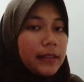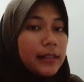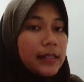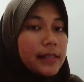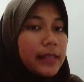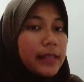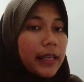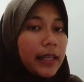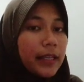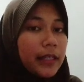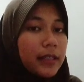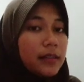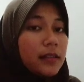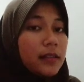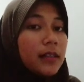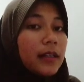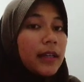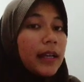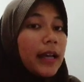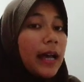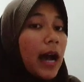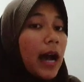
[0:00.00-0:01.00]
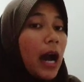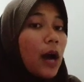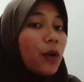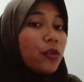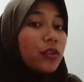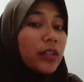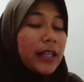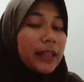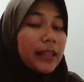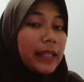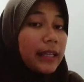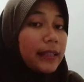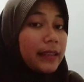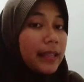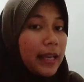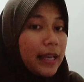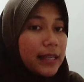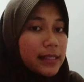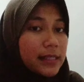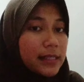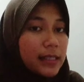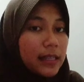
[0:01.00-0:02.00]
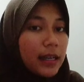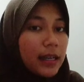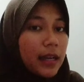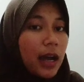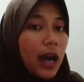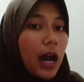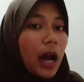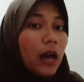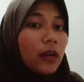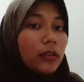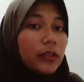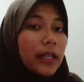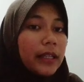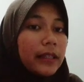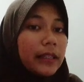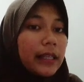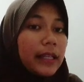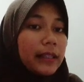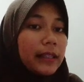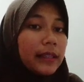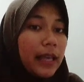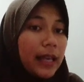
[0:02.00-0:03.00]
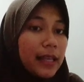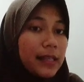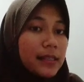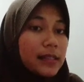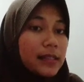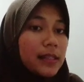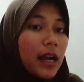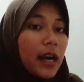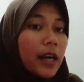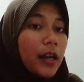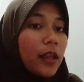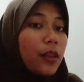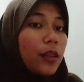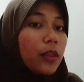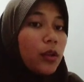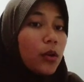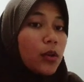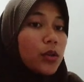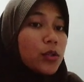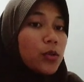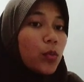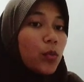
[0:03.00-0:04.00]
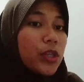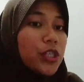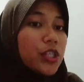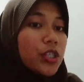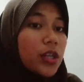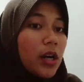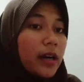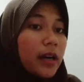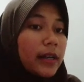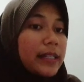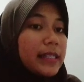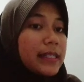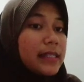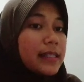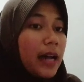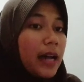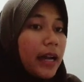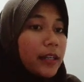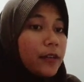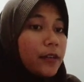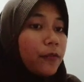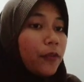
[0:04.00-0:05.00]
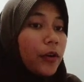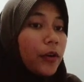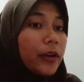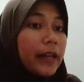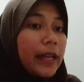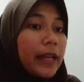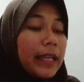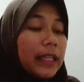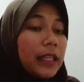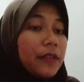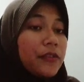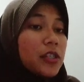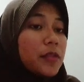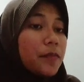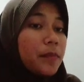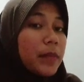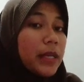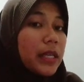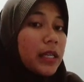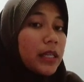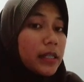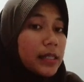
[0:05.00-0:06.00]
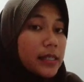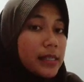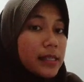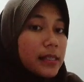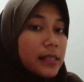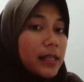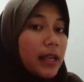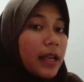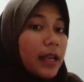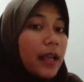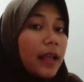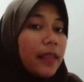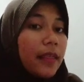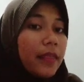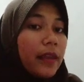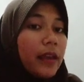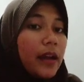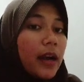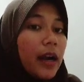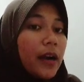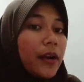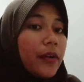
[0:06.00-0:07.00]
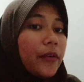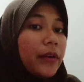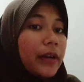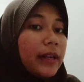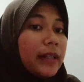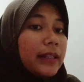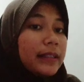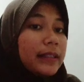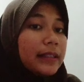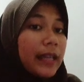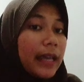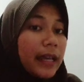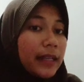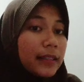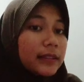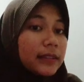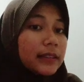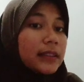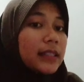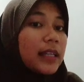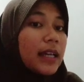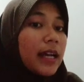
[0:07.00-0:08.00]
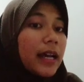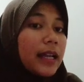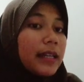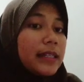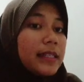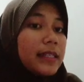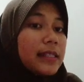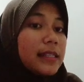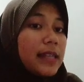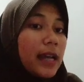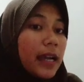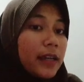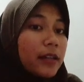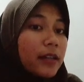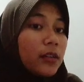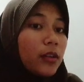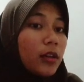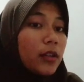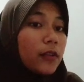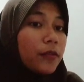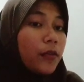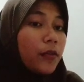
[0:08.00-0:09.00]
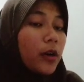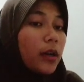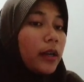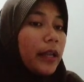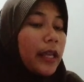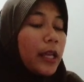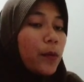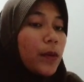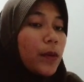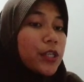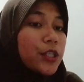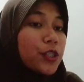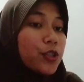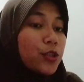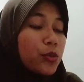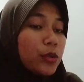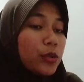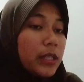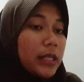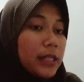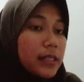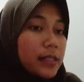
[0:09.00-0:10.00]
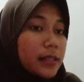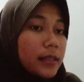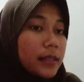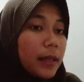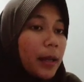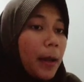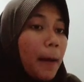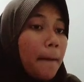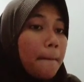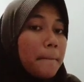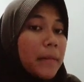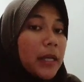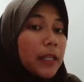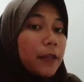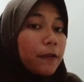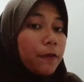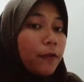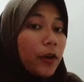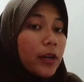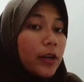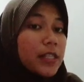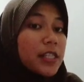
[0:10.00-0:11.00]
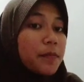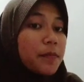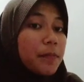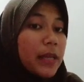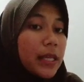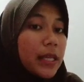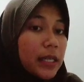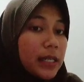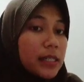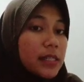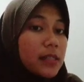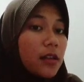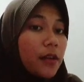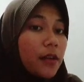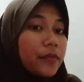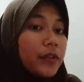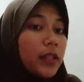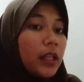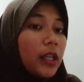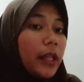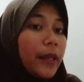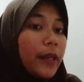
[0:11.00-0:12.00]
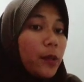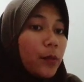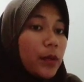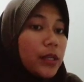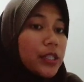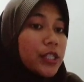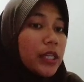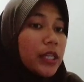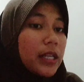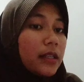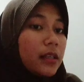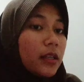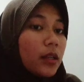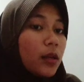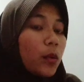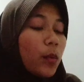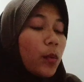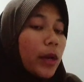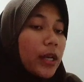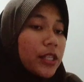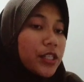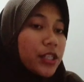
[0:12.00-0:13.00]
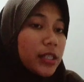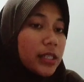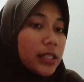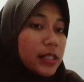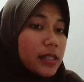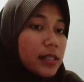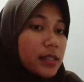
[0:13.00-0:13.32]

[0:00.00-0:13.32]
the second, authentic test. Authentic tests are those which are designed for native speakers. They are real texts designed not for language students, but for speakers of the language in question.